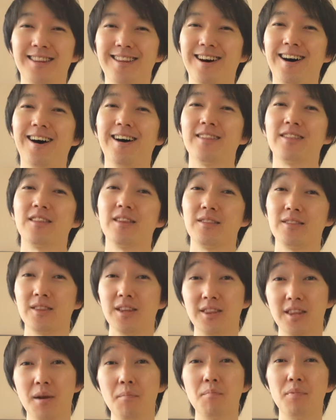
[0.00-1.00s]
that the
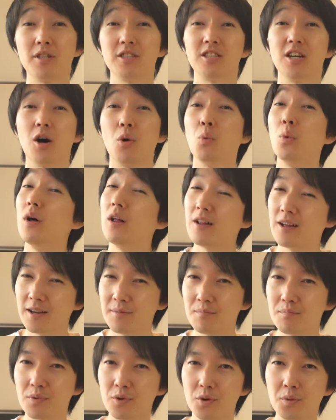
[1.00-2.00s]
temperature will
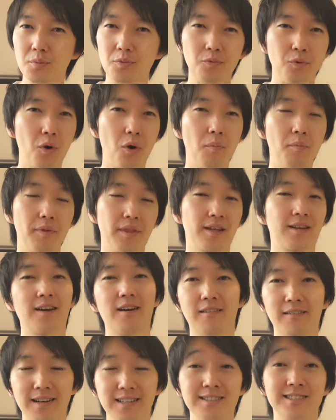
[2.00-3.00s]
improve from the
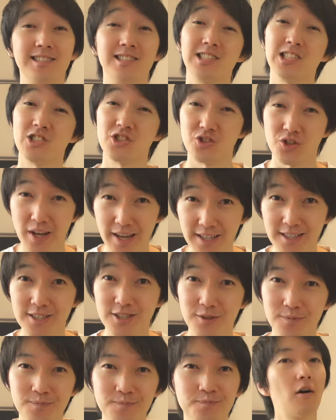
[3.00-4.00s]
current
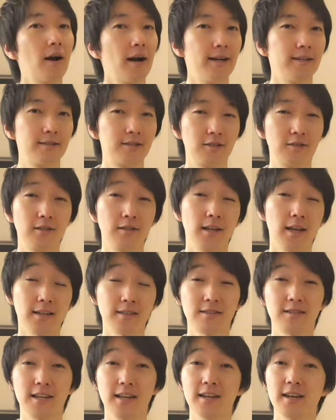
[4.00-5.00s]
situation. Alright, so the
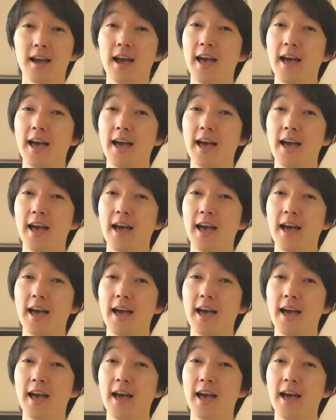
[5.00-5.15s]
next thing